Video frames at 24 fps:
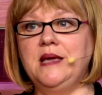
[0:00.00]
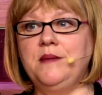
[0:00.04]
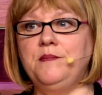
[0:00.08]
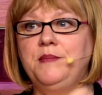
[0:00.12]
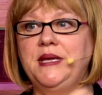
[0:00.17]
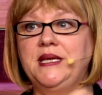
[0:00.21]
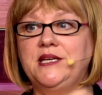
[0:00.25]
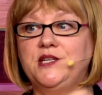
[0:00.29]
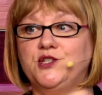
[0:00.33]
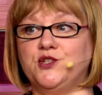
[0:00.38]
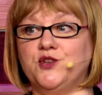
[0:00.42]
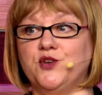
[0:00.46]

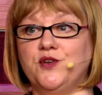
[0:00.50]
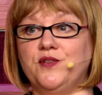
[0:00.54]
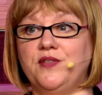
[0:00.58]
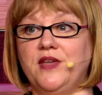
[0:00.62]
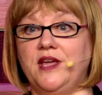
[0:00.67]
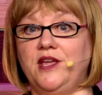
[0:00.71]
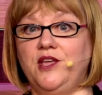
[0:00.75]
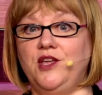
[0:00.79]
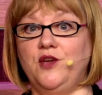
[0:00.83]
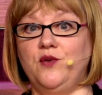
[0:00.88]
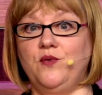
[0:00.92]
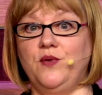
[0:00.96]
Be sure
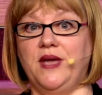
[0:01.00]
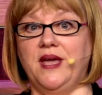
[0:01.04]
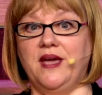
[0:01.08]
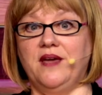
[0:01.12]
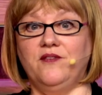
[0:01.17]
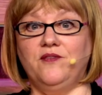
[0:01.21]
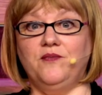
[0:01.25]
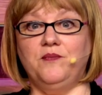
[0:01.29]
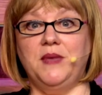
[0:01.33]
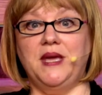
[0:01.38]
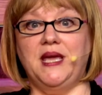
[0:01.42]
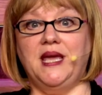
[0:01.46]
that you
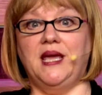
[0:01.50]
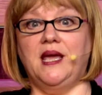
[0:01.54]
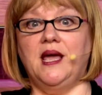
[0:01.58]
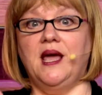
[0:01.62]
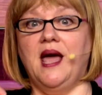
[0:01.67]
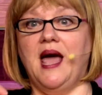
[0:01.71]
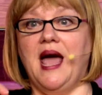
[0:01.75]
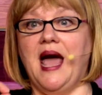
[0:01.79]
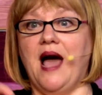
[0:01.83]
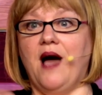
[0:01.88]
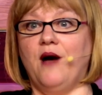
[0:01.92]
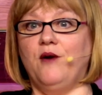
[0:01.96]
give me
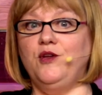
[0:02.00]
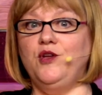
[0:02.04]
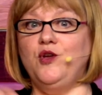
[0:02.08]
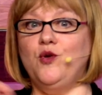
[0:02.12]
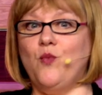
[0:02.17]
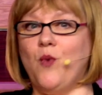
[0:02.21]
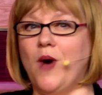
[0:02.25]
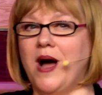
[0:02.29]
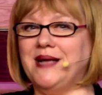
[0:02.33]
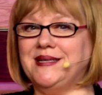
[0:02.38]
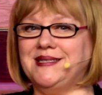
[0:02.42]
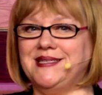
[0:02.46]
how you
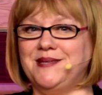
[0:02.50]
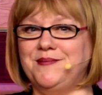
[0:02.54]
want